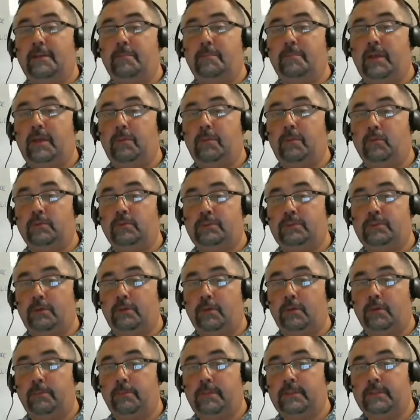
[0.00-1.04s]
people to
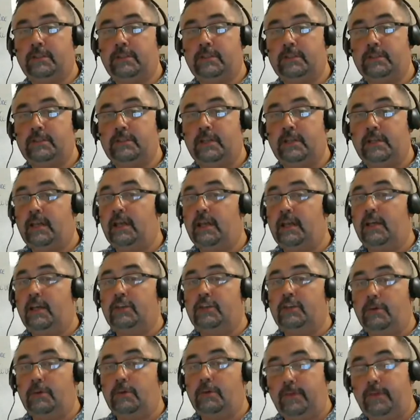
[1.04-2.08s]
our business.
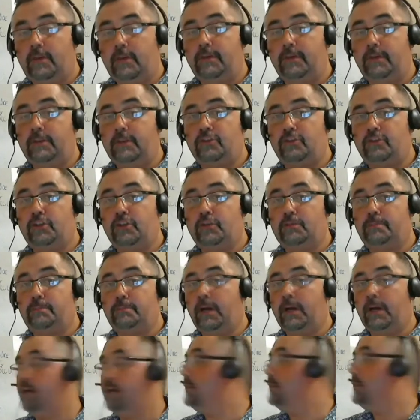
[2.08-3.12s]
So if you've introduced
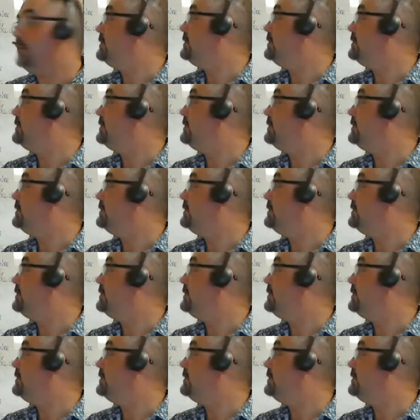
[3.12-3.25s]
Bart